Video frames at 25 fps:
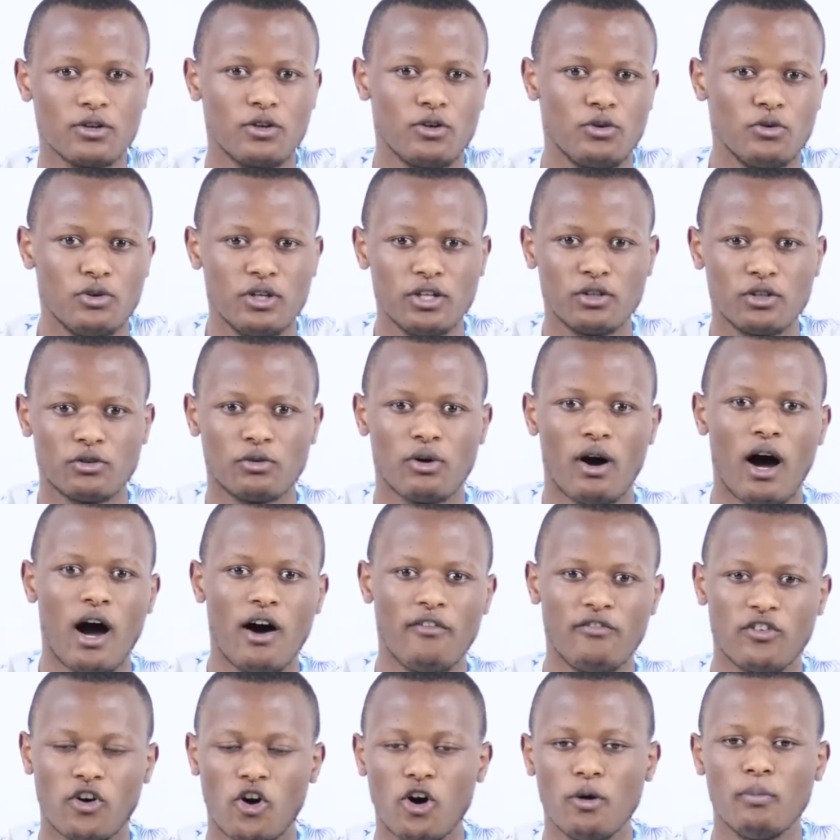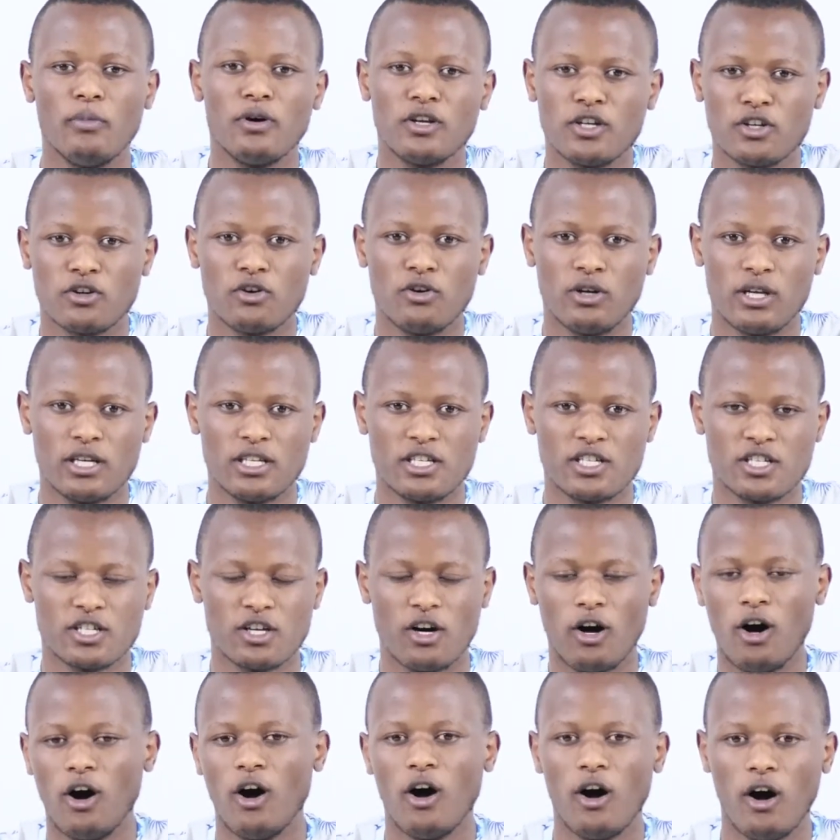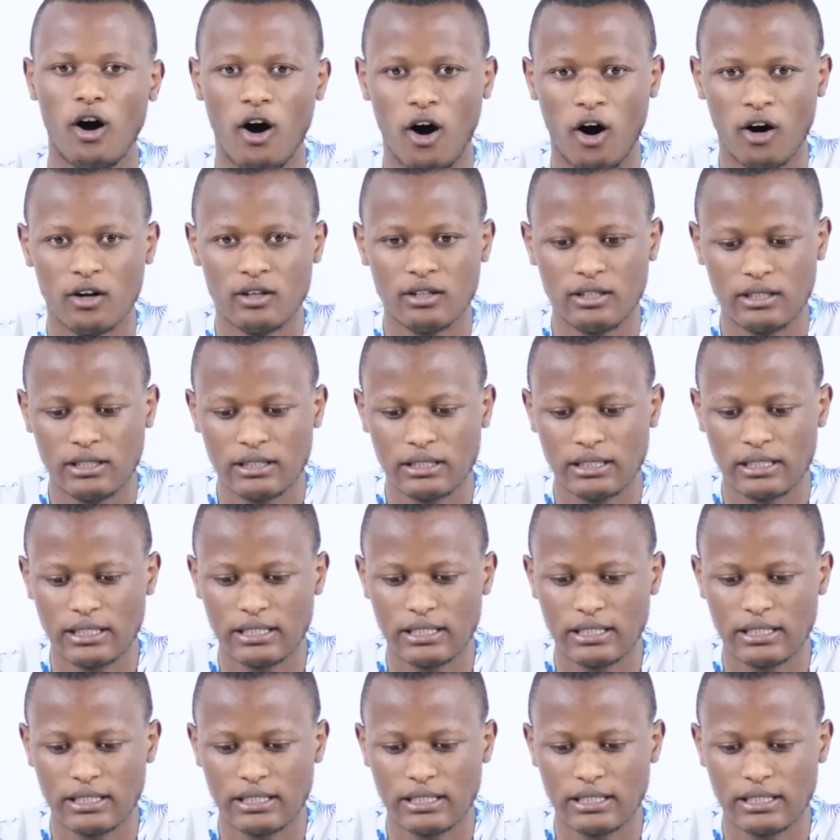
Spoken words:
you need to have common knowledge on